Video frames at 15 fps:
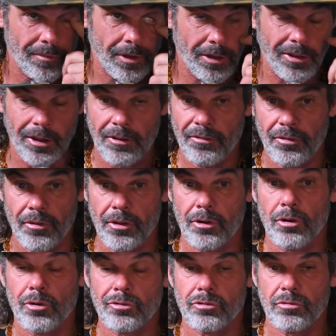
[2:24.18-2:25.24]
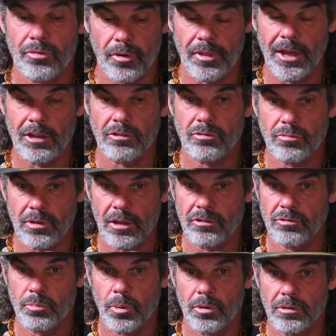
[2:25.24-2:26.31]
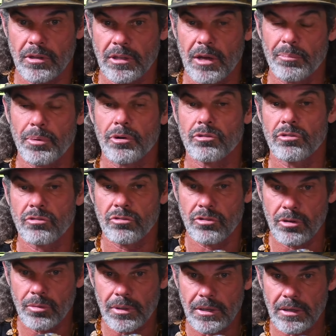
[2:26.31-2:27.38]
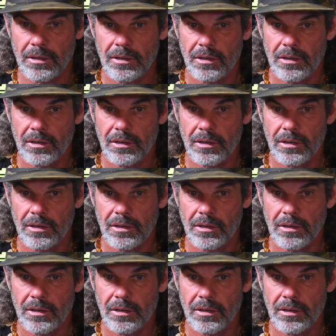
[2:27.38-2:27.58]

a love for their own, for that sport that person's doing.